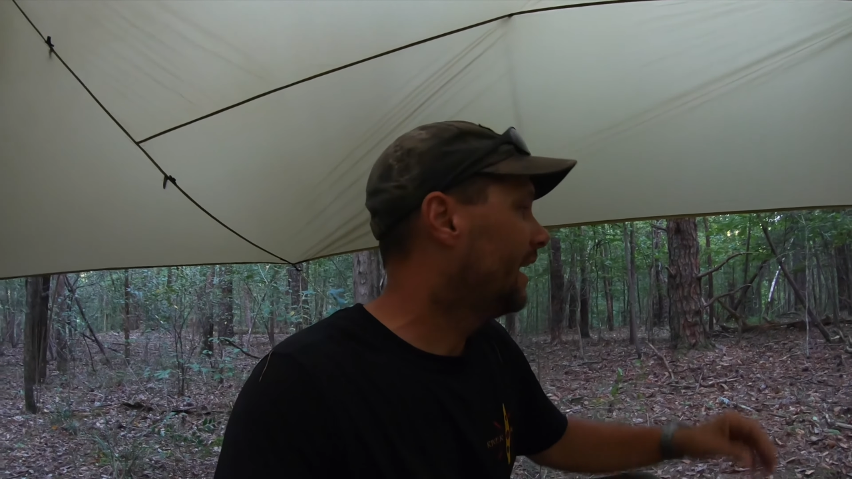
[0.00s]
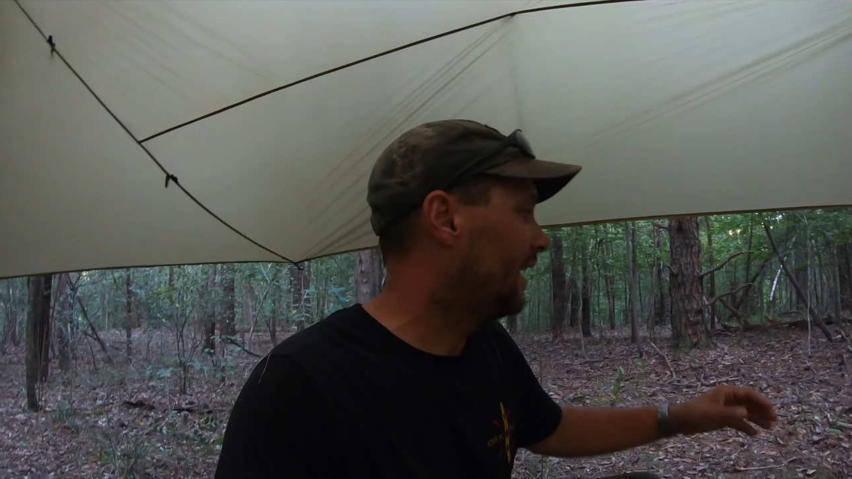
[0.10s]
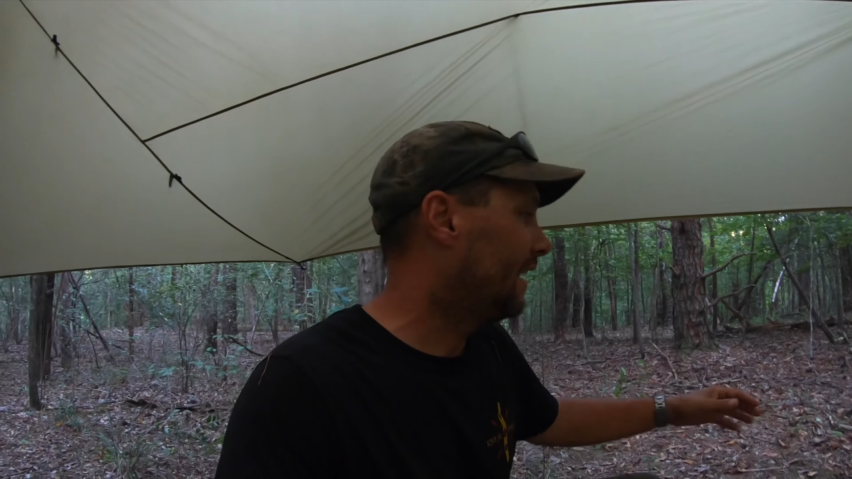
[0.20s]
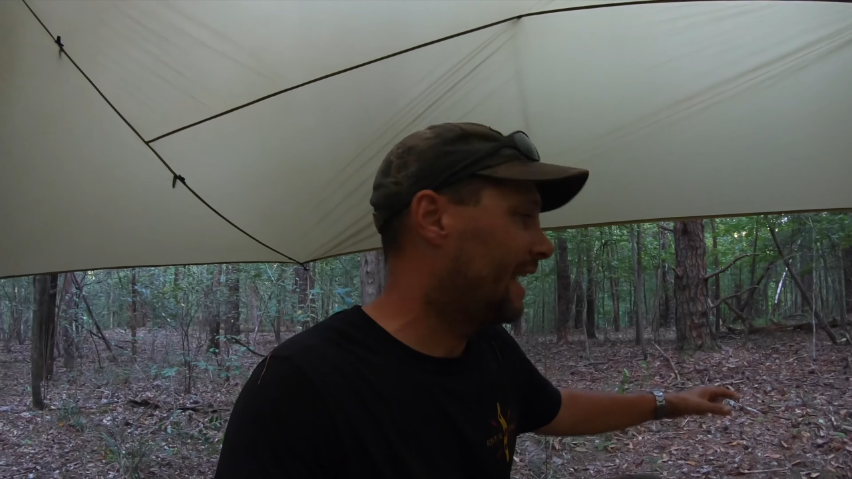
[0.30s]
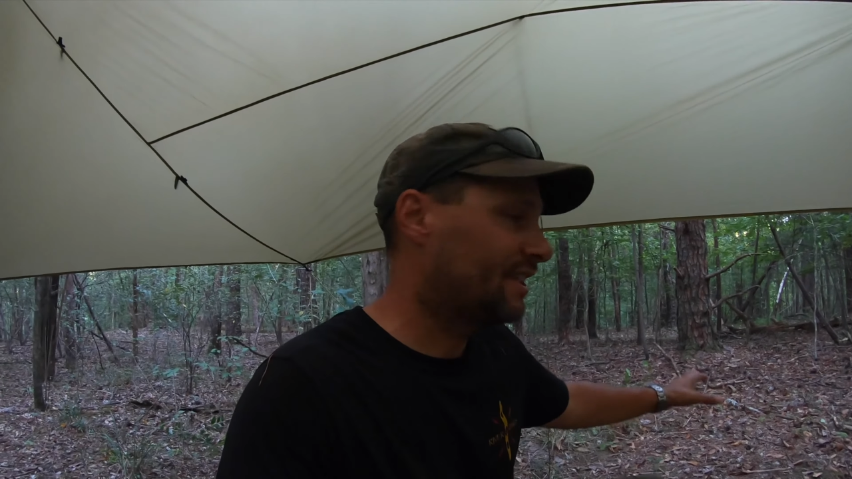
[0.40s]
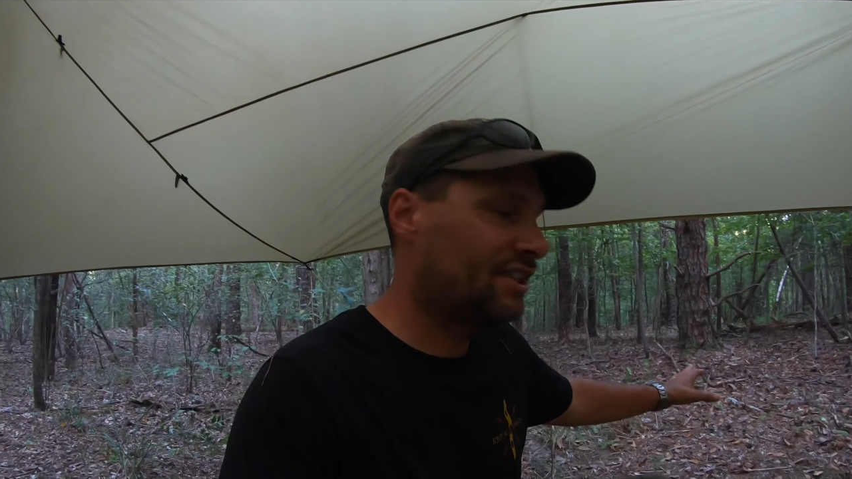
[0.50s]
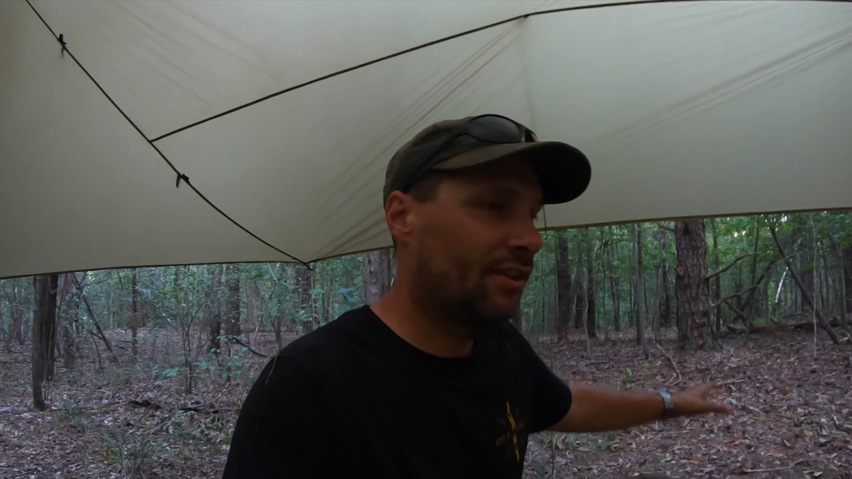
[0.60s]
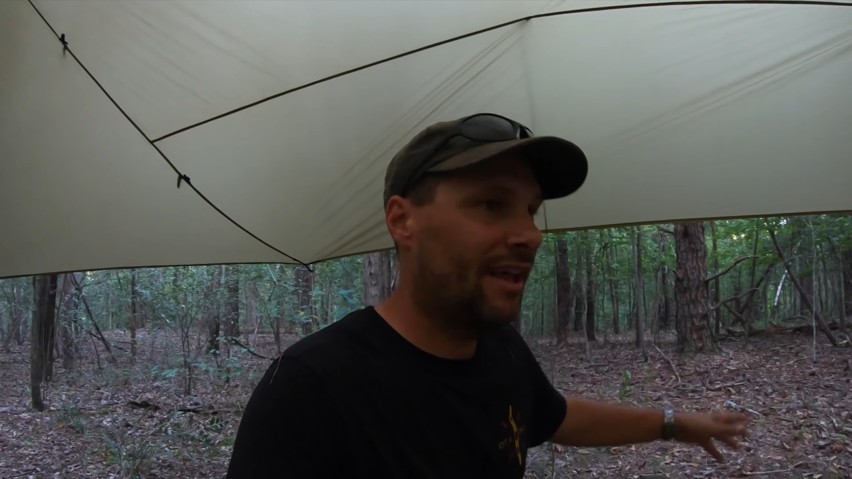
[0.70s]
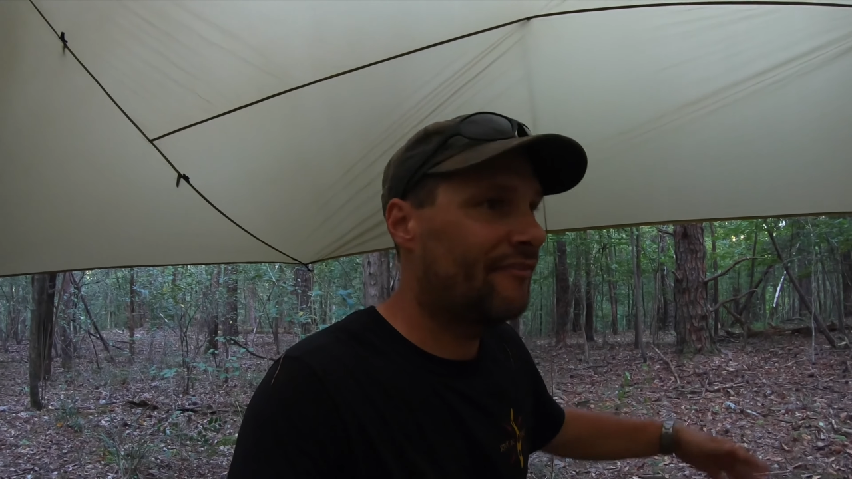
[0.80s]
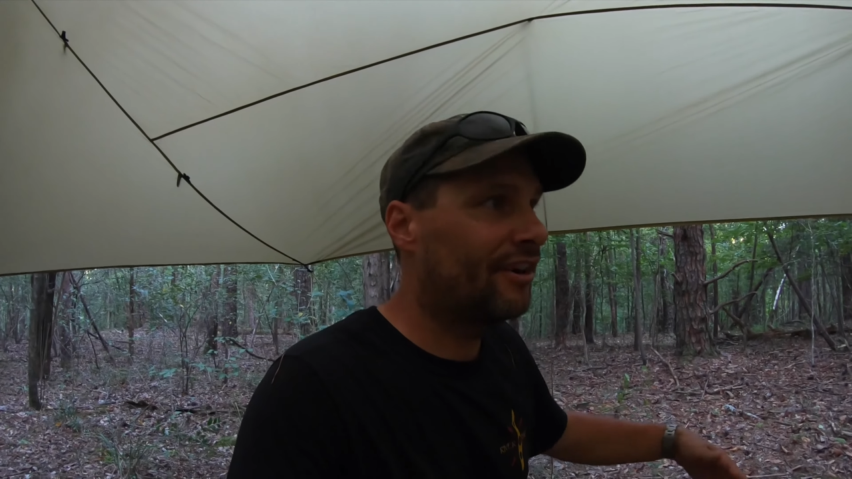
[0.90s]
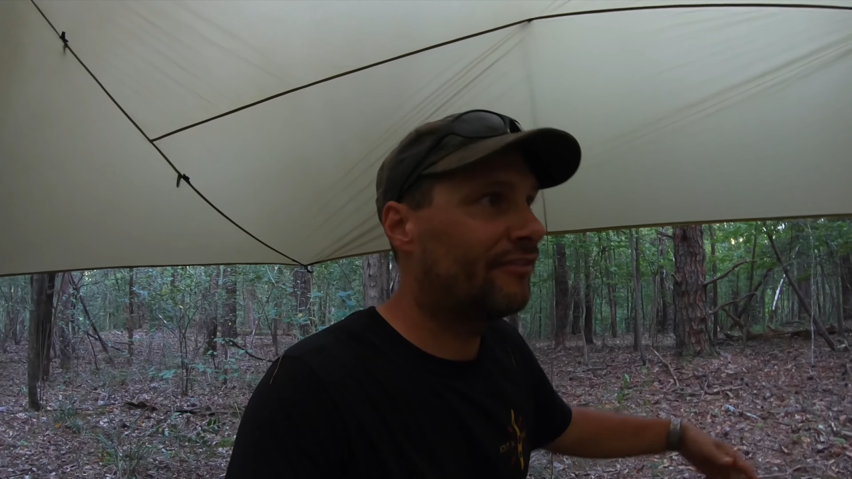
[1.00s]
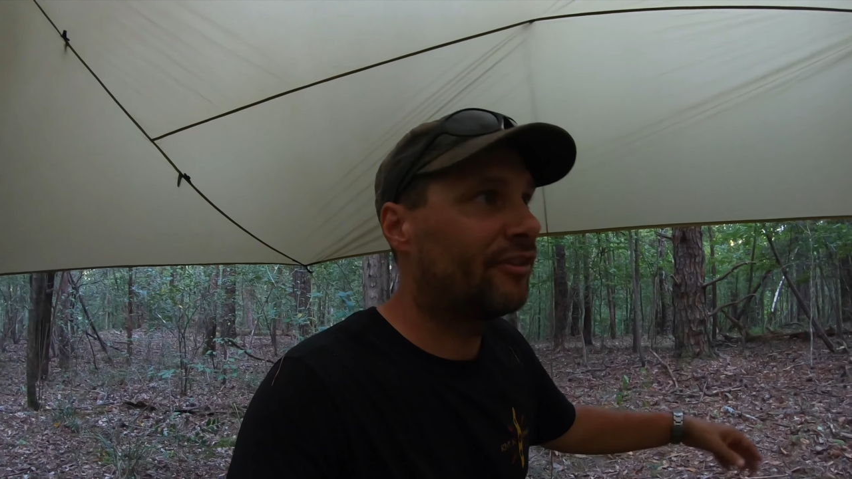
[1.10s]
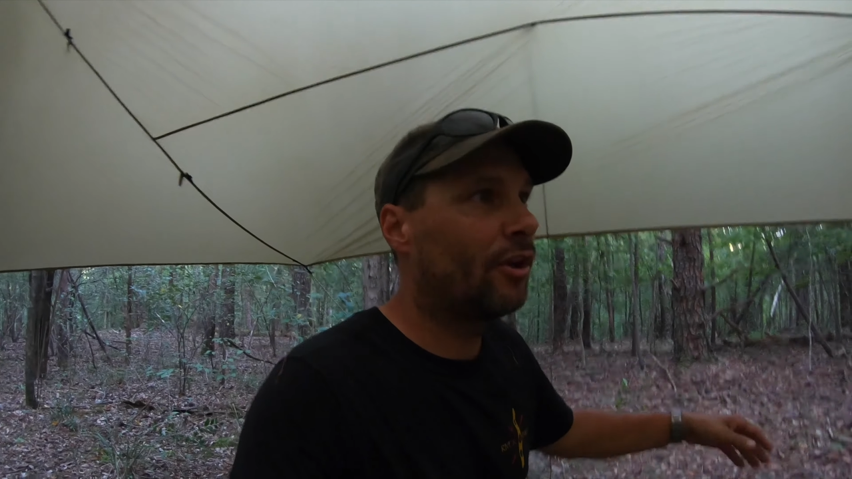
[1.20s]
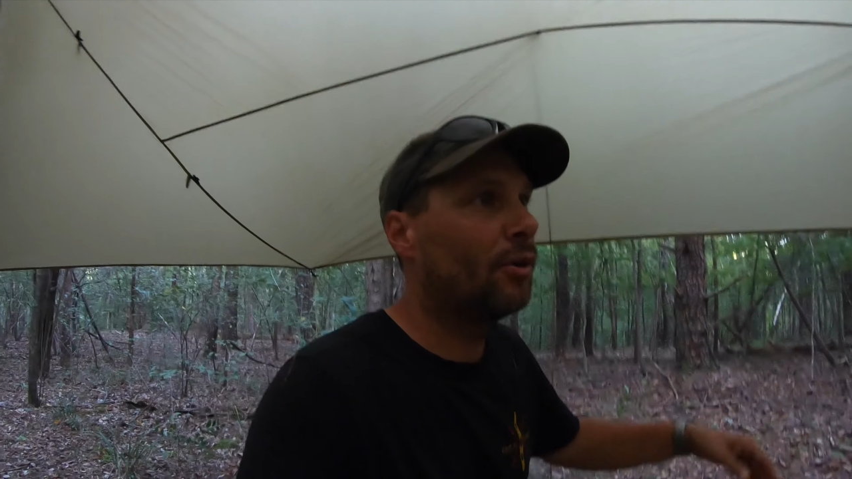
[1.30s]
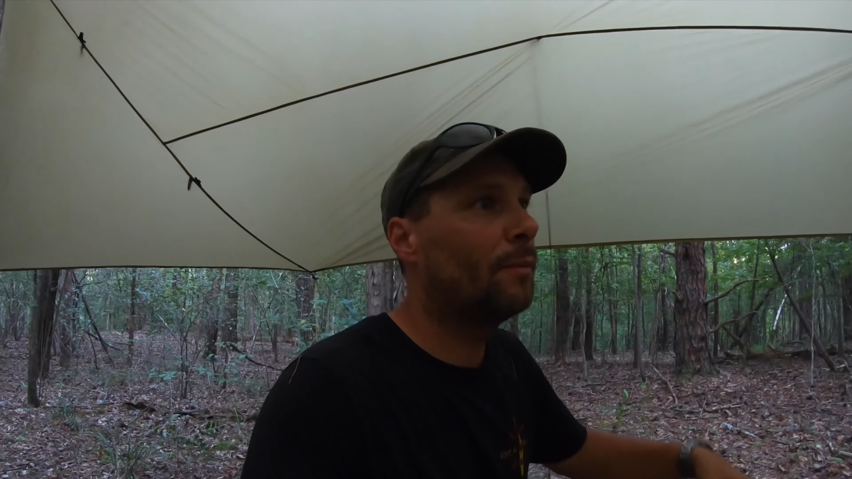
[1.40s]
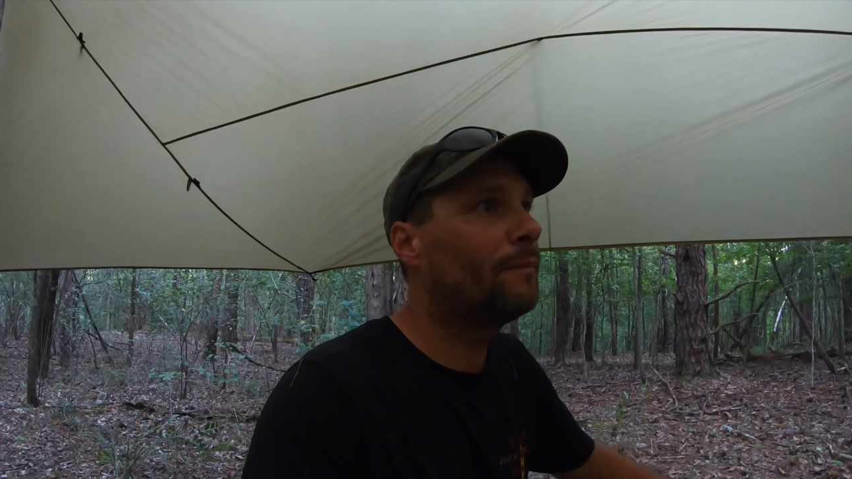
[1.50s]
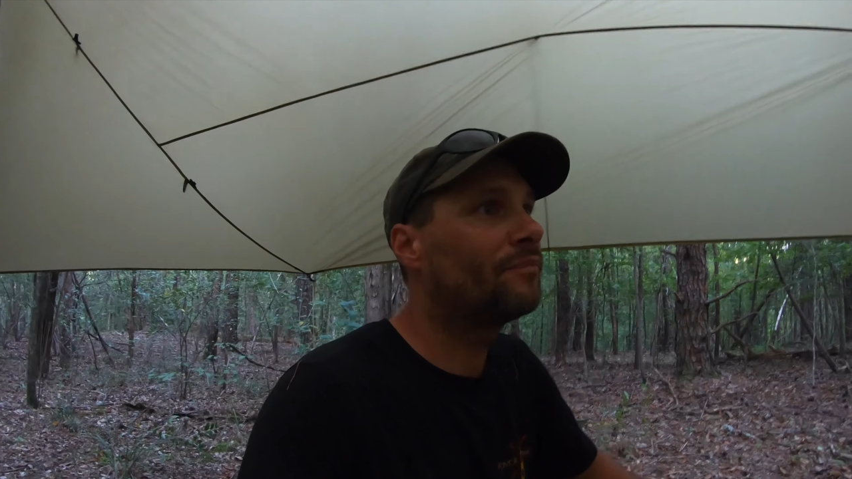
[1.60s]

and I still have airflow